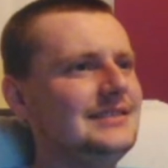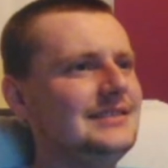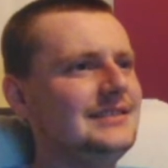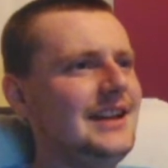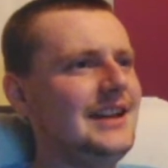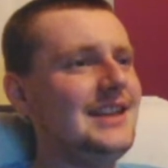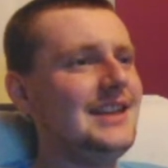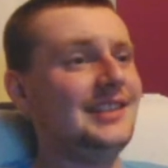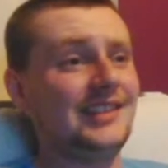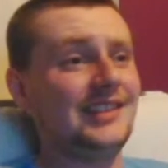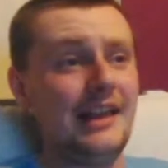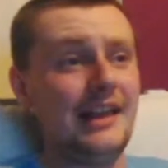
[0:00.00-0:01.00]
He
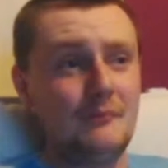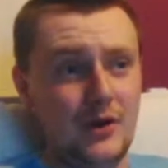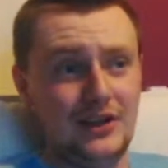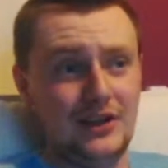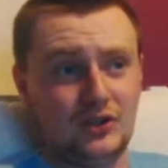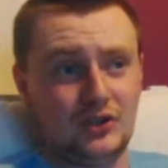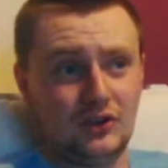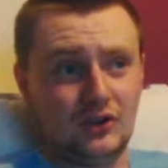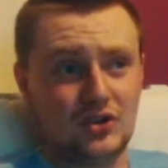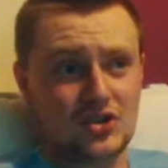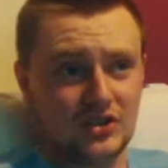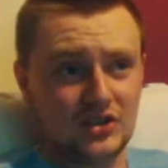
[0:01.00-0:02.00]
slipped when he took the
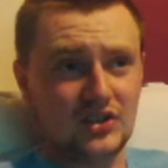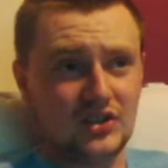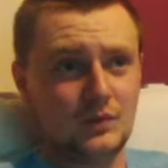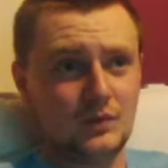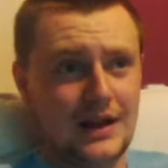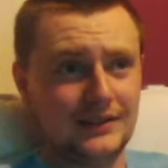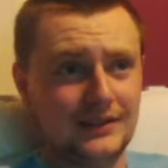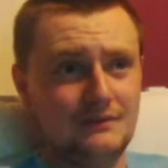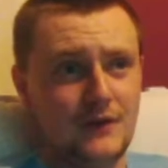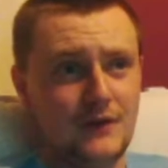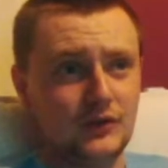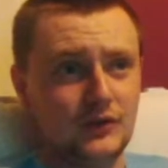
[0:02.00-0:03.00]
shot as well. Didn't
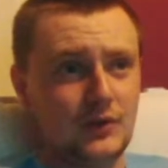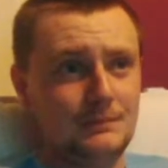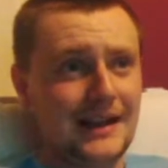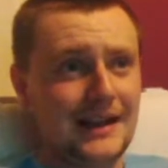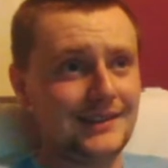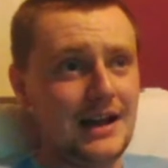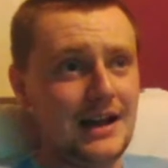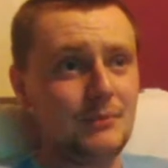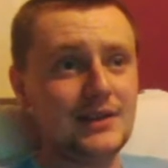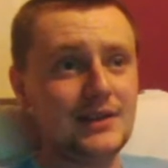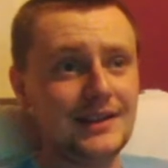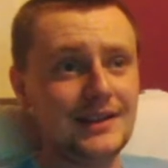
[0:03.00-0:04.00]
fall to his backside,
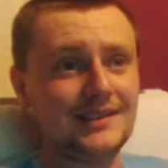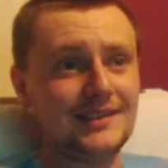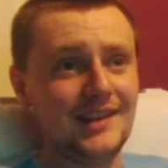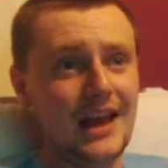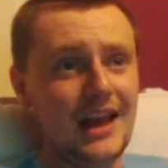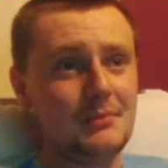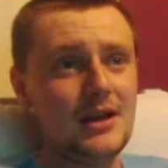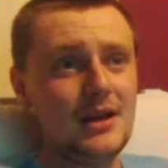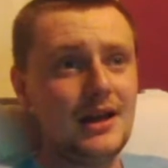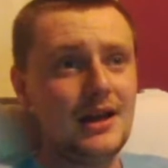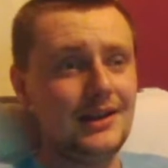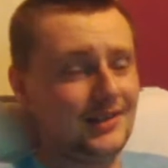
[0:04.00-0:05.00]
but he did slip.
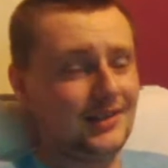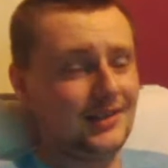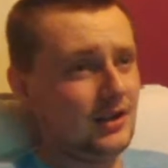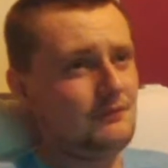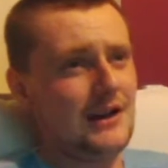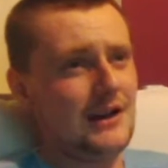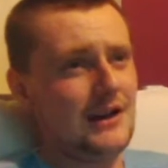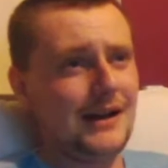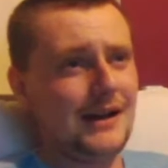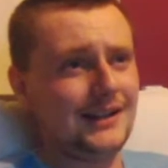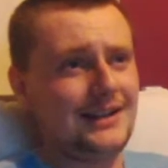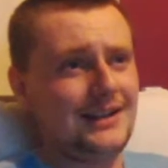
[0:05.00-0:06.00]
He still found the
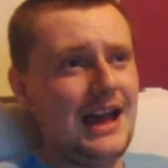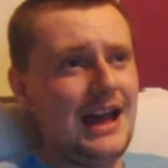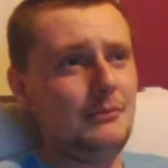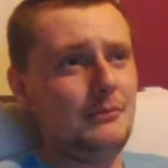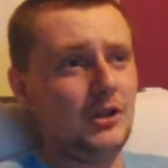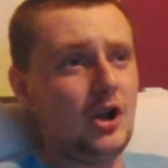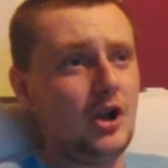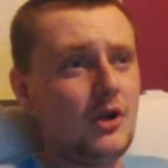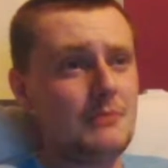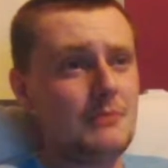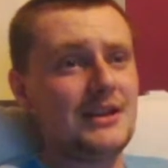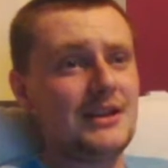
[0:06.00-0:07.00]
back of the net, but the
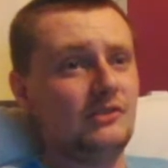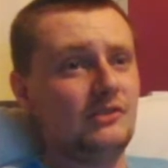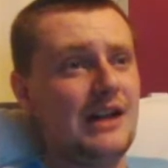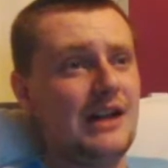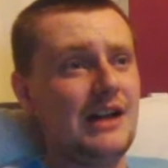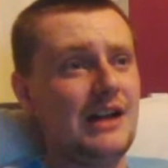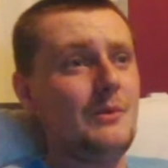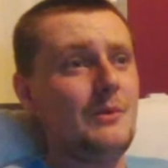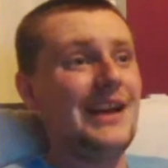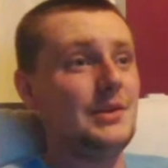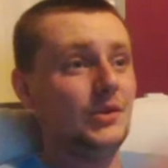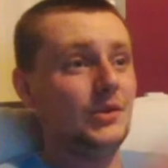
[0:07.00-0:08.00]
goalkeeper guessed the right way, and he
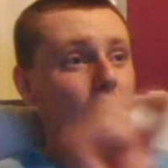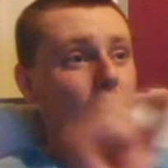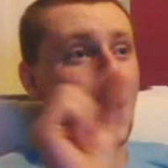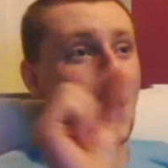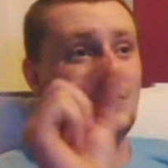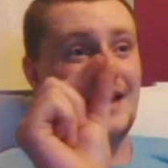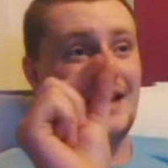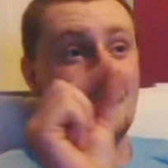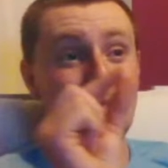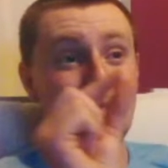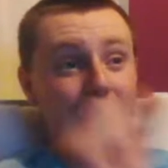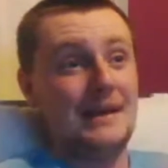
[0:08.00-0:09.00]
was only a
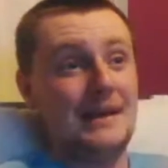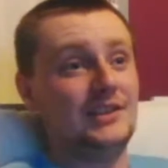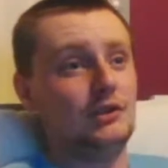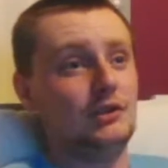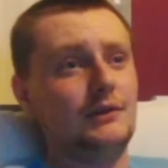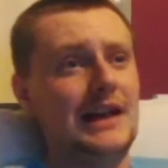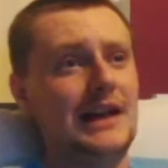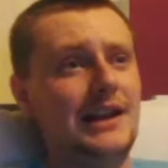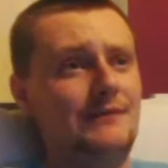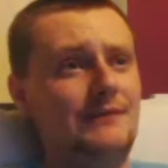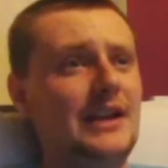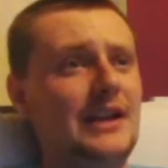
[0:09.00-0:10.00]
millimetre off getting a
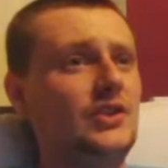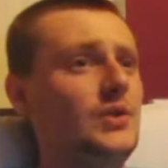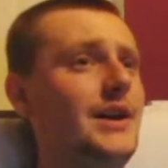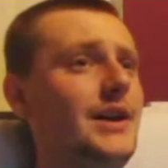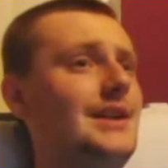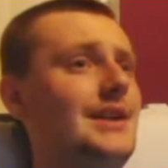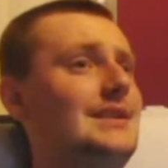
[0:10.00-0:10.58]
finger to it.